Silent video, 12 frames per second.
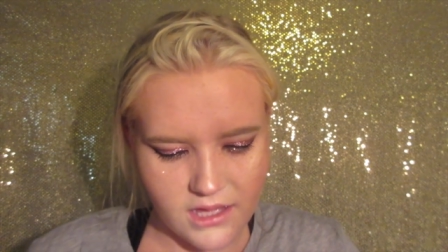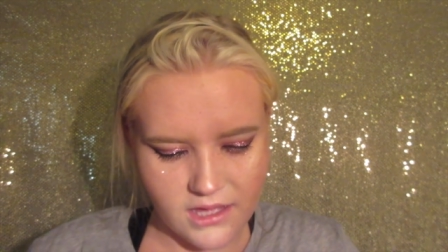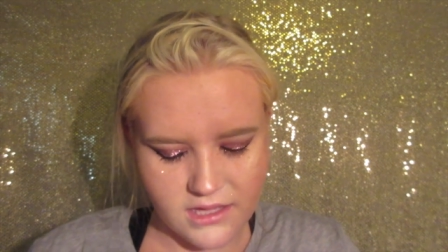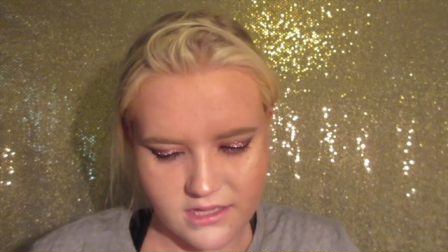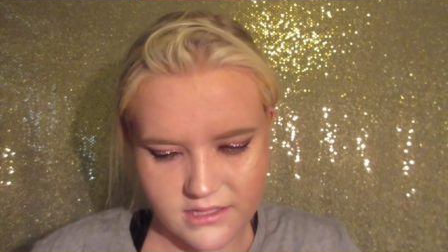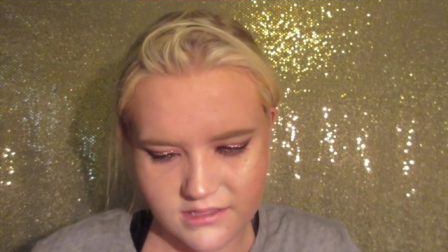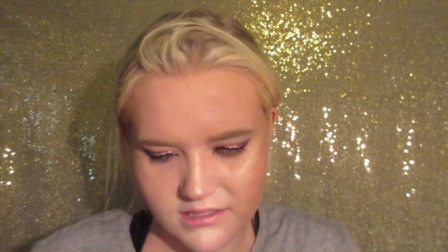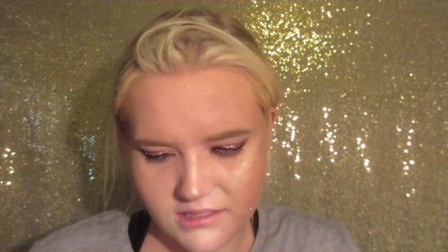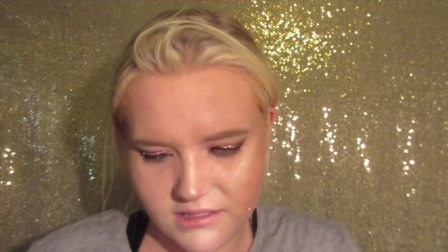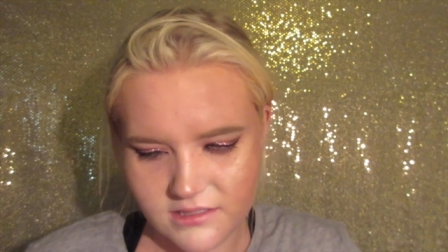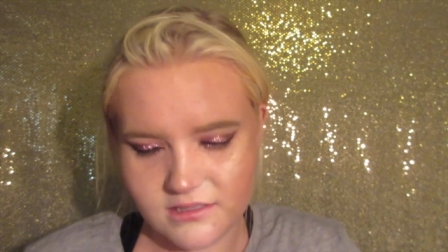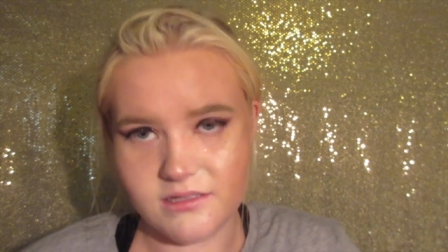And,
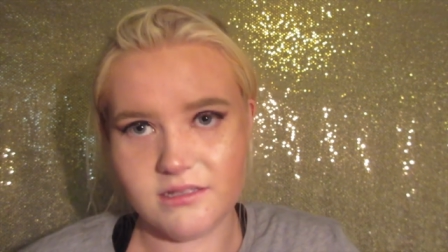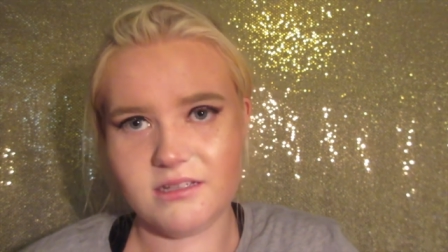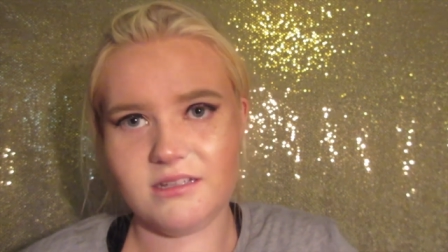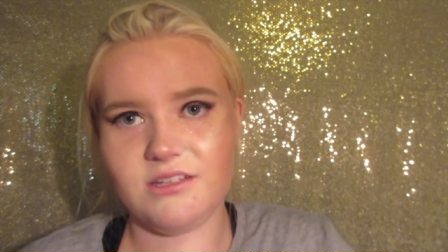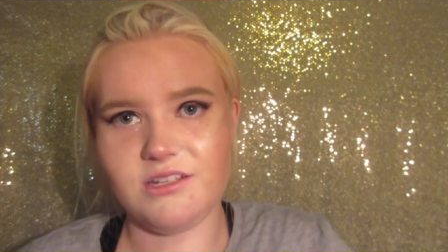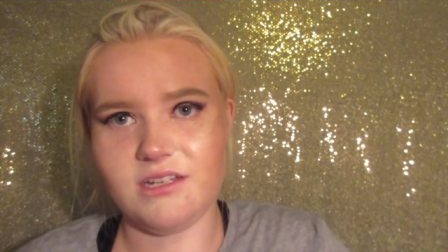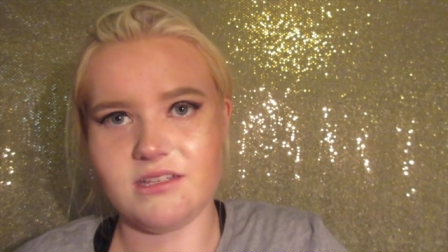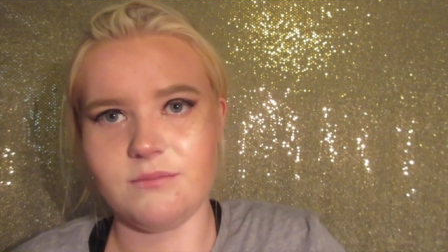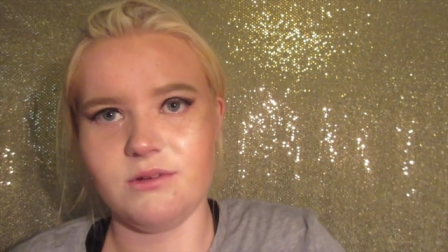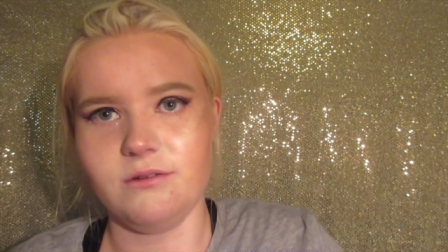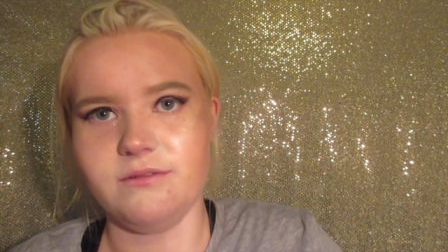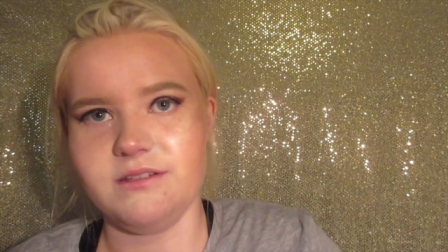jeez,
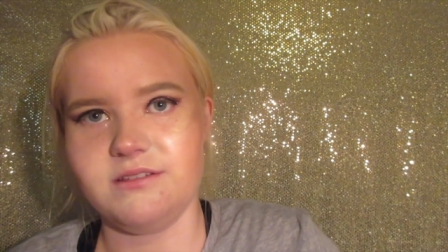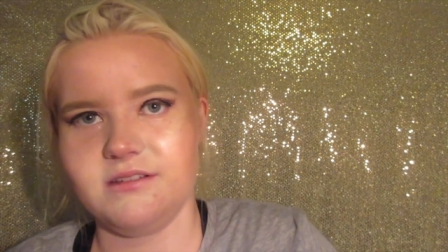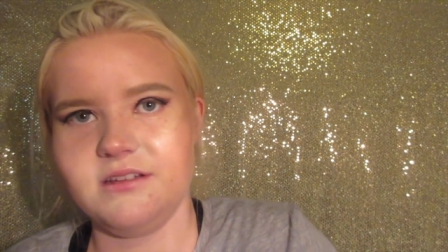I'm nervous.